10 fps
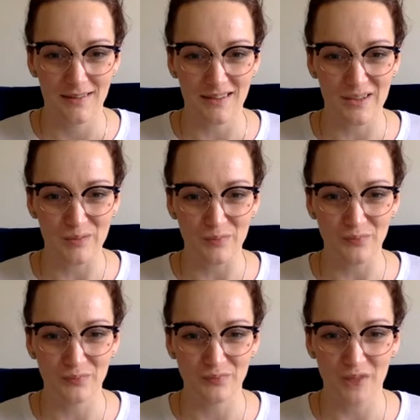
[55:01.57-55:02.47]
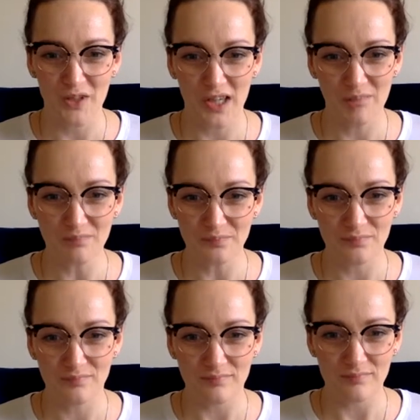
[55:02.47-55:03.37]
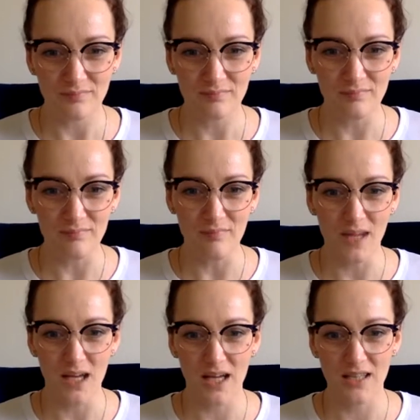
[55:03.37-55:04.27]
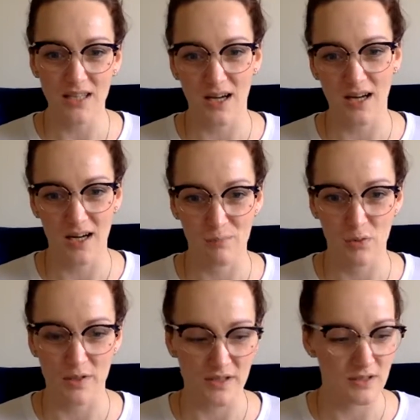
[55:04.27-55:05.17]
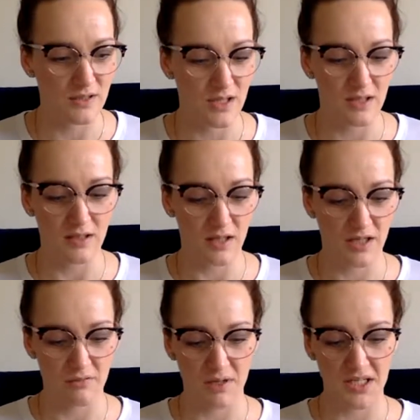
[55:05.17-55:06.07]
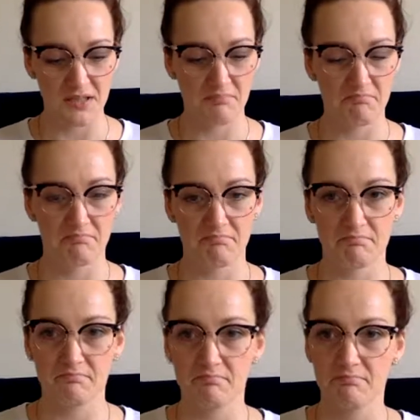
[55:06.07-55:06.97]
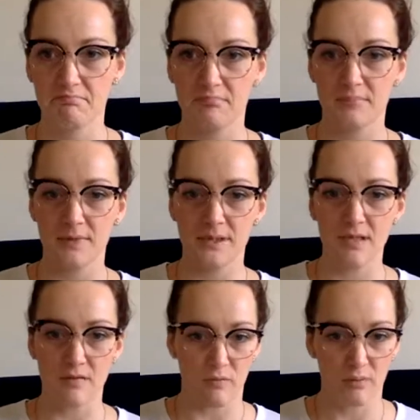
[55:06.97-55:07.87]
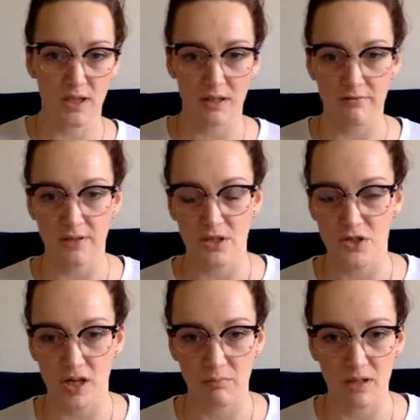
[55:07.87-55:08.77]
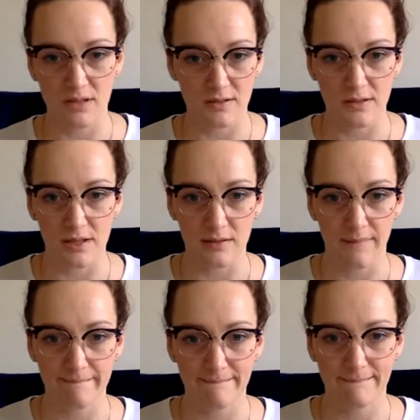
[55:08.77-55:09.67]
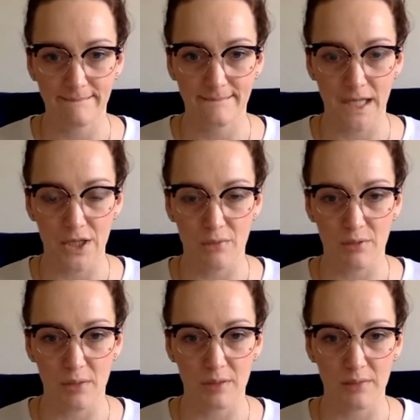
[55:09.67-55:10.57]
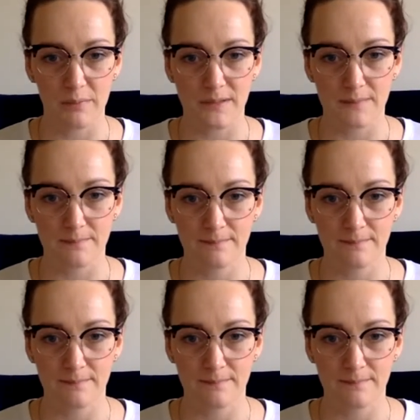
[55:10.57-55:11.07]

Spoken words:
Okay. Any aha moments today? Otherwise, listen, we can finish 10 minutes early. No problems.